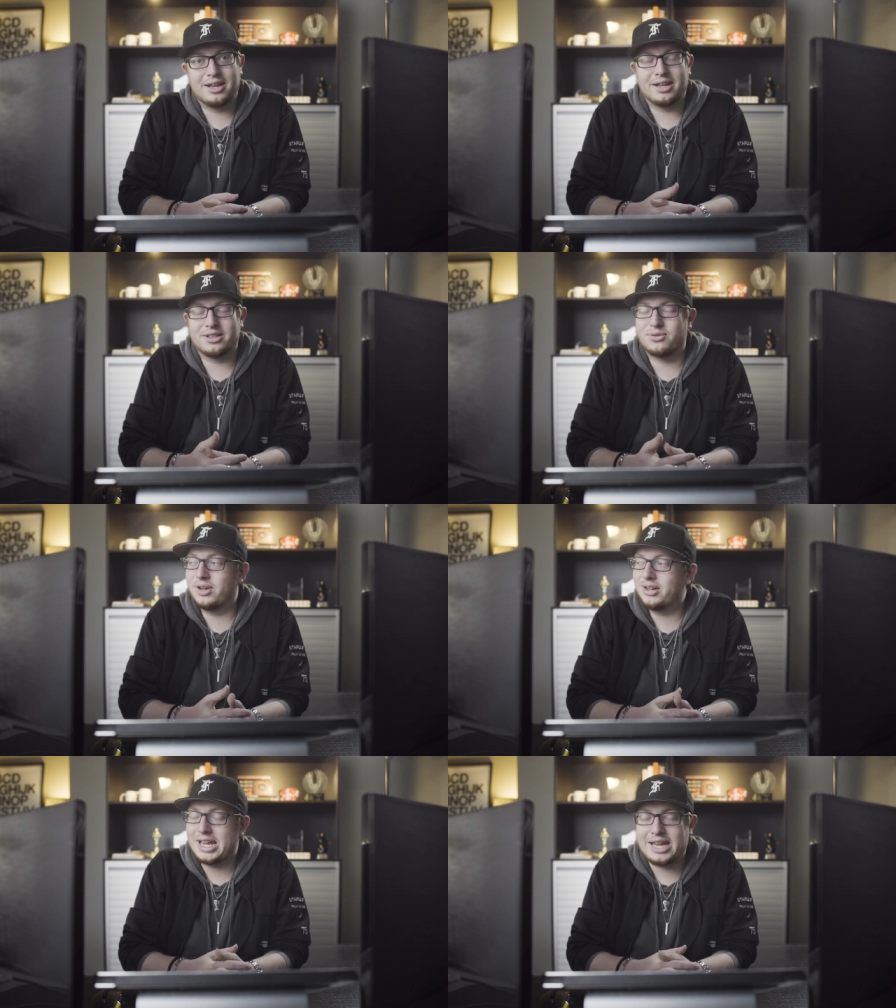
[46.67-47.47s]
It's
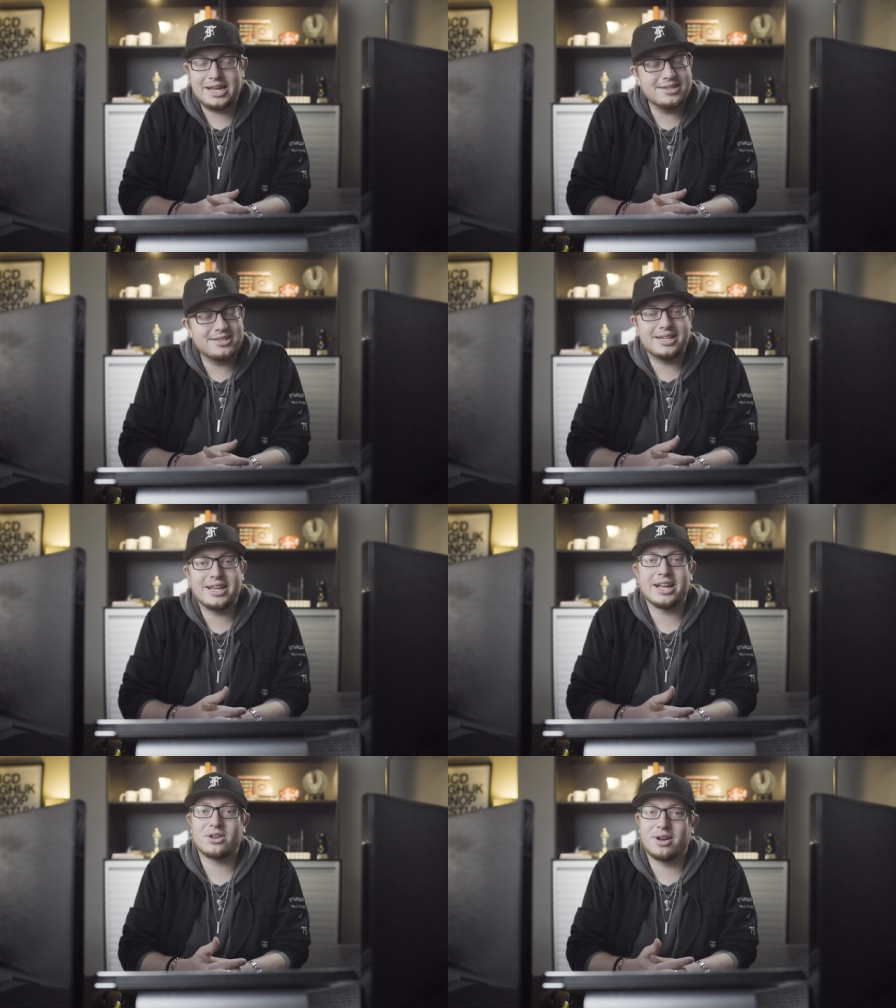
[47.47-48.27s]
very easy to
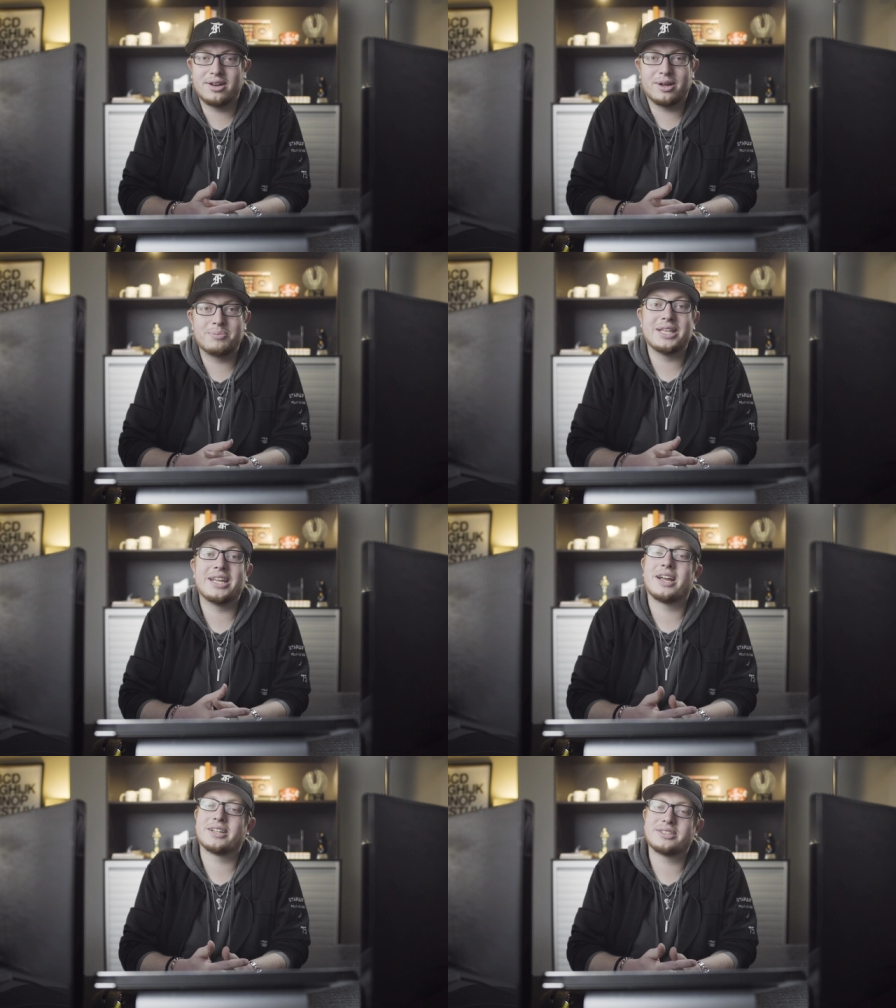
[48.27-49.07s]
get caught up in
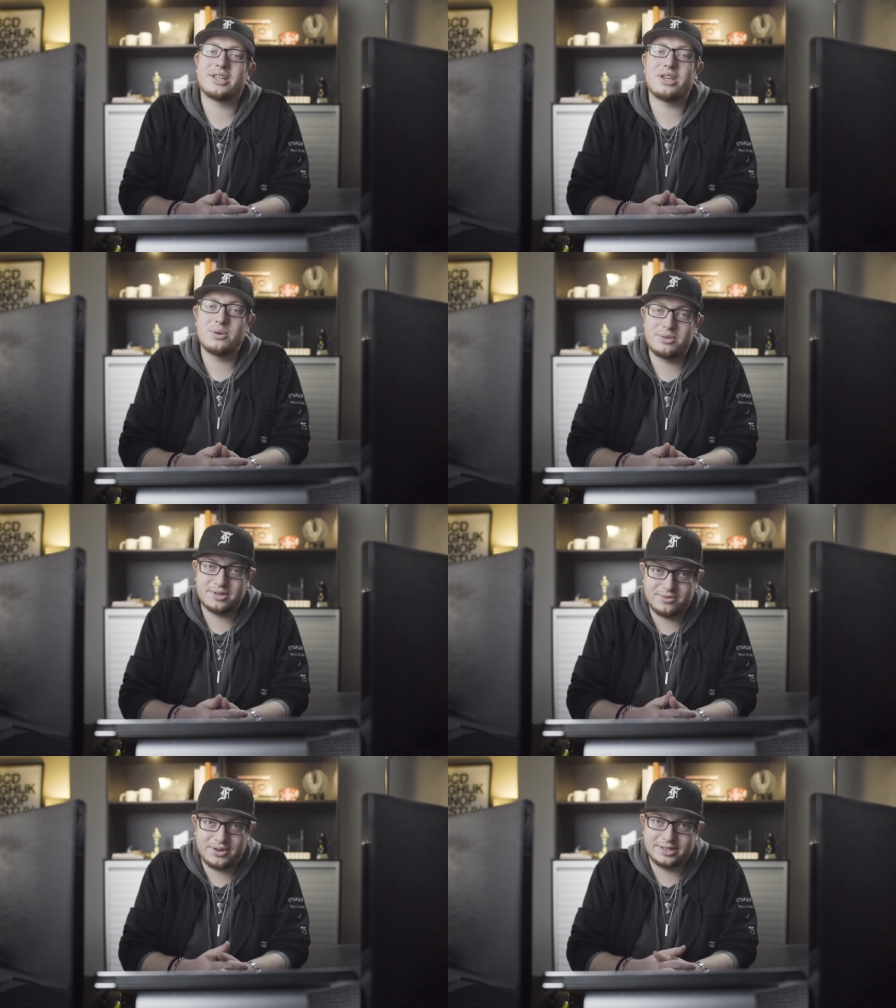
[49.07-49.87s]
the
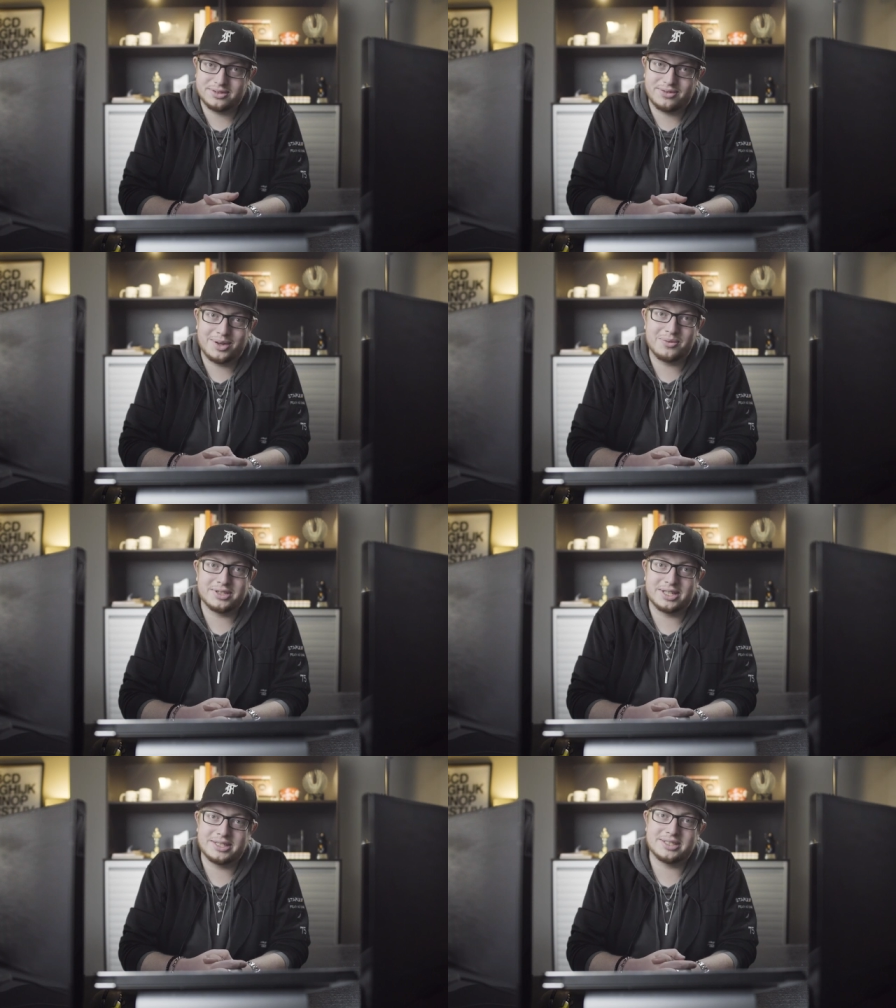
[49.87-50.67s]
execution phase of
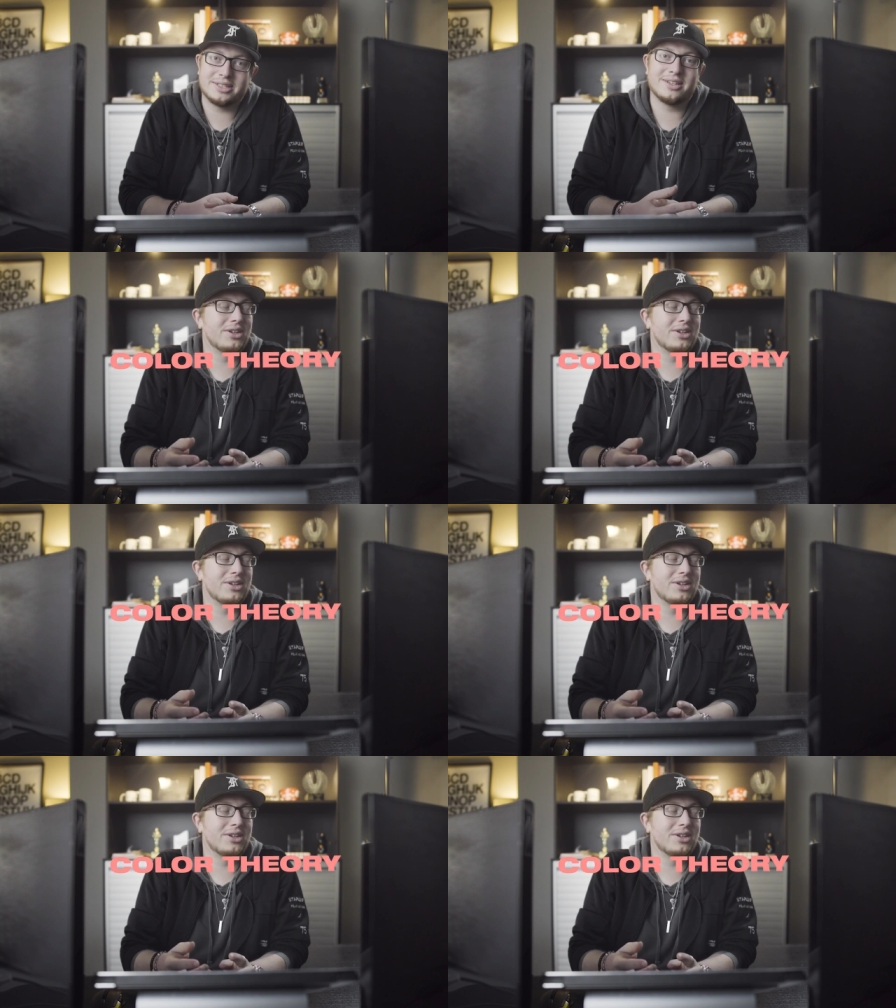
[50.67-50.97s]
advertising.